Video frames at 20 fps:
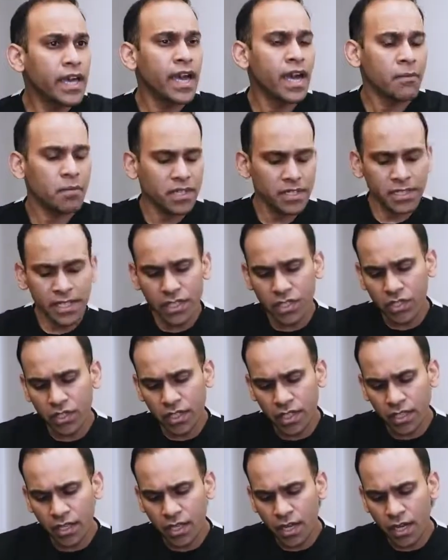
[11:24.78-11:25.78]
Yeah, but
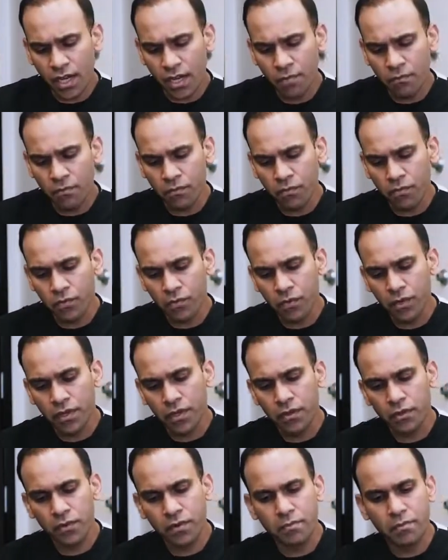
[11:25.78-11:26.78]
essentially
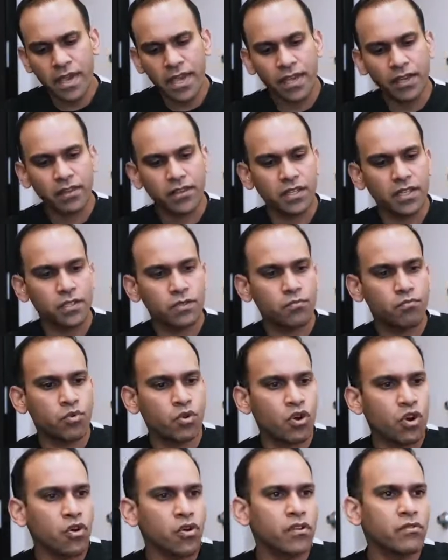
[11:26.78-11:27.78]
we make these
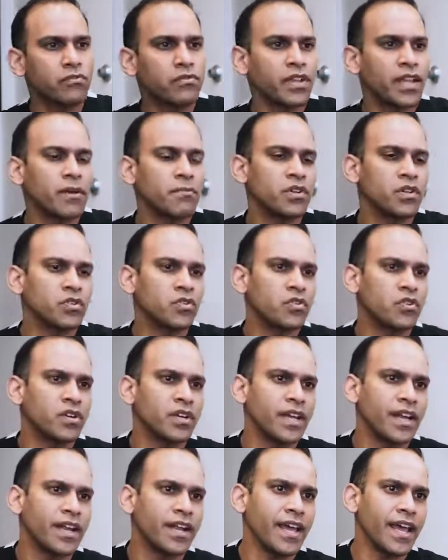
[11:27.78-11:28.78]

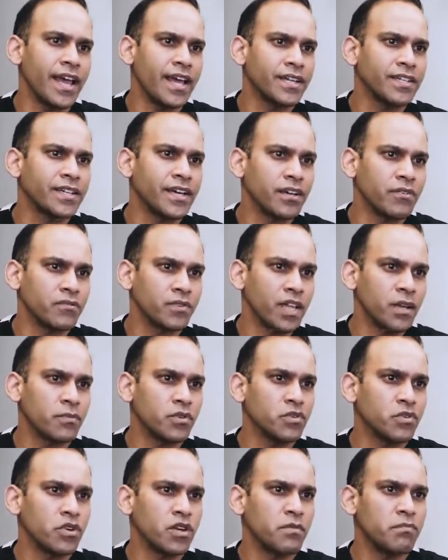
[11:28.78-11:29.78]
pro-inflammatory and
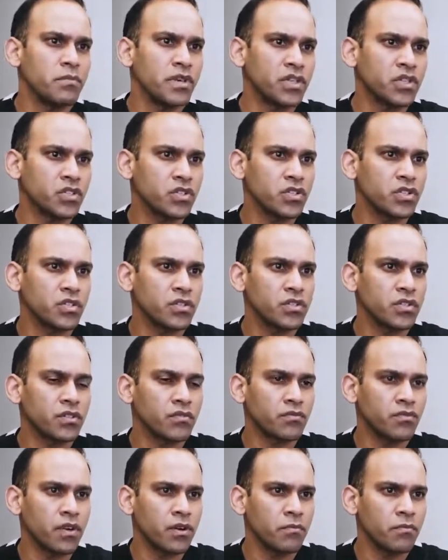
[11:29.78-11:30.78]
anti-inflammatory mixtures
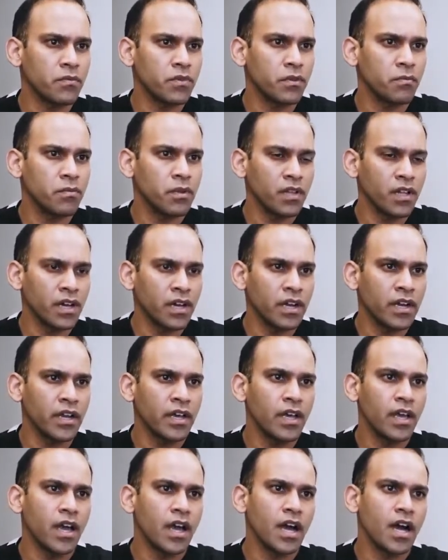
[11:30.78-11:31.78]
from the blood.
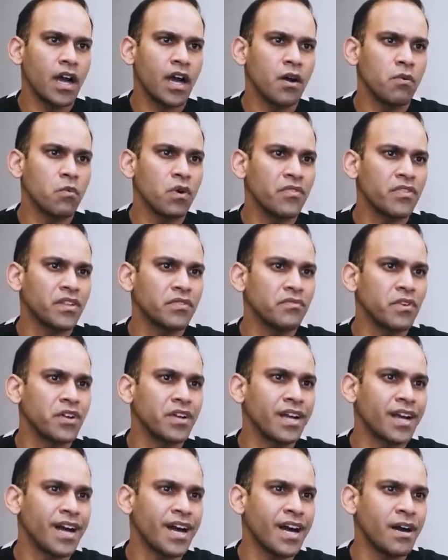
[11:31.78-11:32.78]
One that's
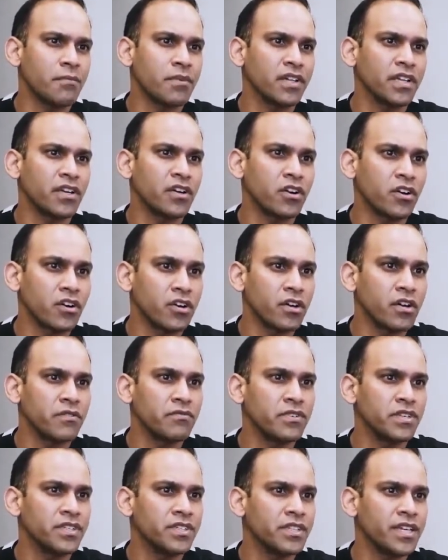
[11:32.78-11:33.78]
very commonly heard
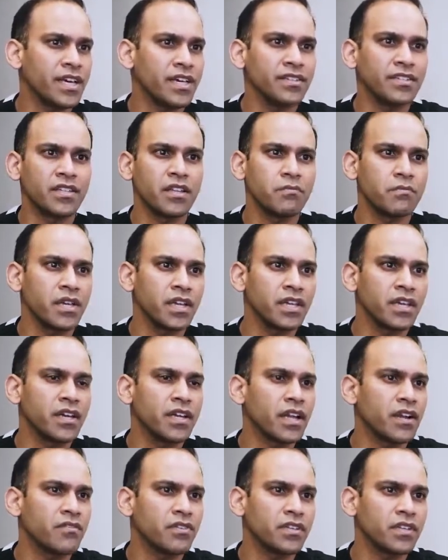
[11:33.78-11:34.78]
of these days in the
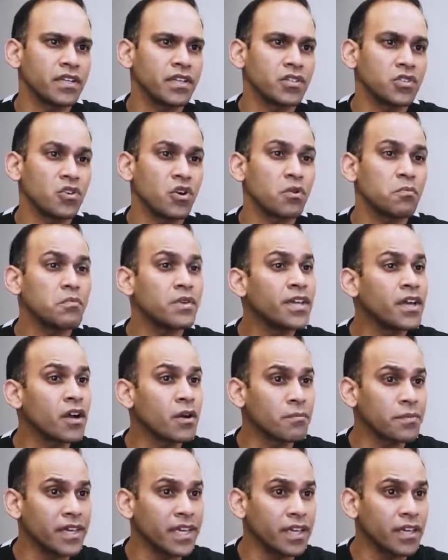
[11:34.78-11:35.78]
media and everything is called
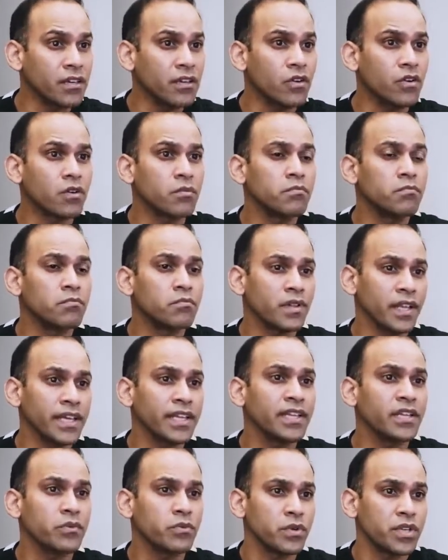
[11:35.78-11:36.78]
PRP, or
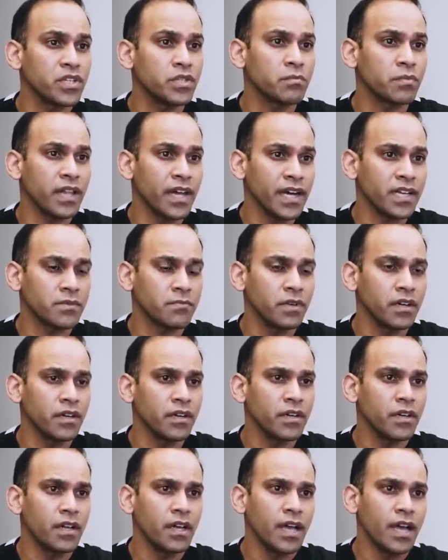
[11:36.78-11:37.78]
platelet-rich plasma.
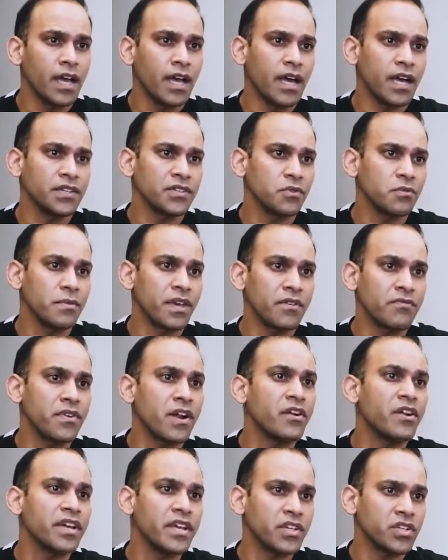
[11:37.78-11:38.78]
So we make
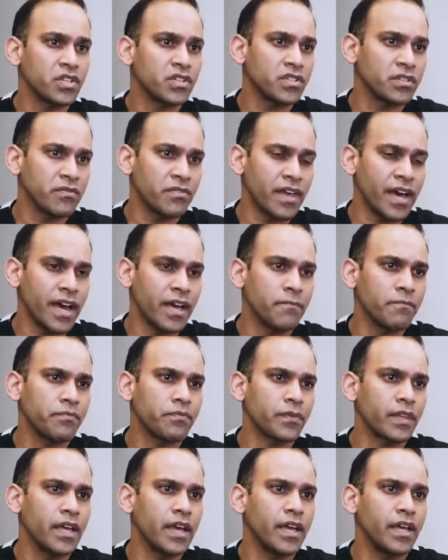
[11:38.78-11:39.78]
variations of that,
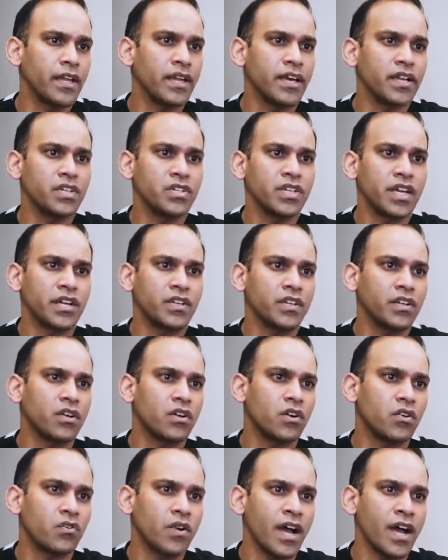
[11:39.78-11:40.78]
and I injected
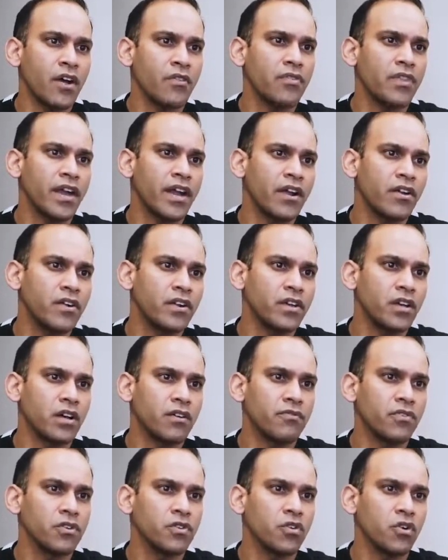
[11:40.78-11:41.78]
around the area
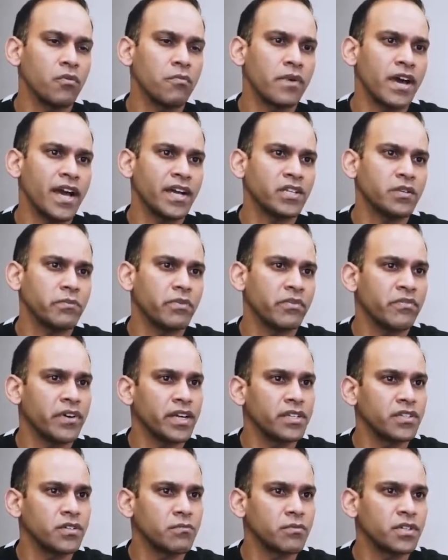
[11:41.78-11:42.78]
of her low back to
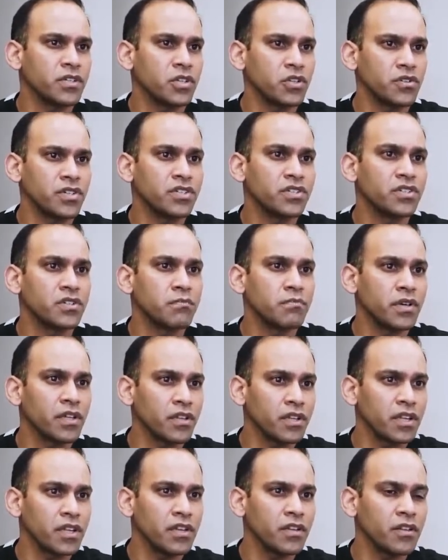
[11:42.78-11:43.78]
provide some increased
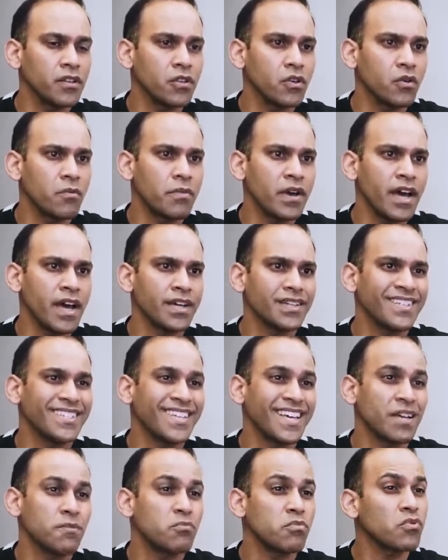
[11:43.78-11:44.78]
stability to the low back, to
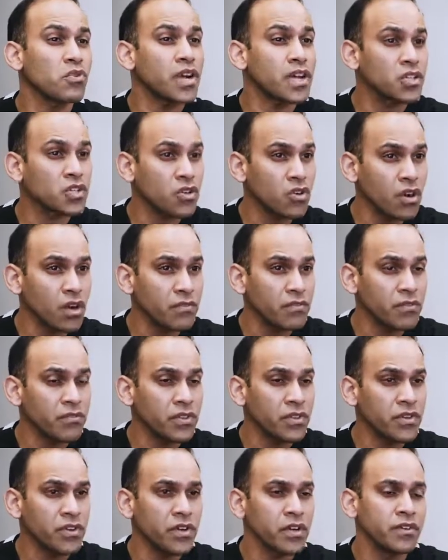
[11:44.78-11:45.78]
take pressure off of
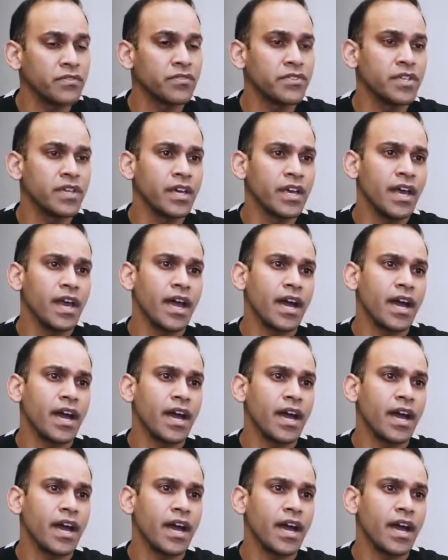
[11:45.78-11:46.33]
the nerves.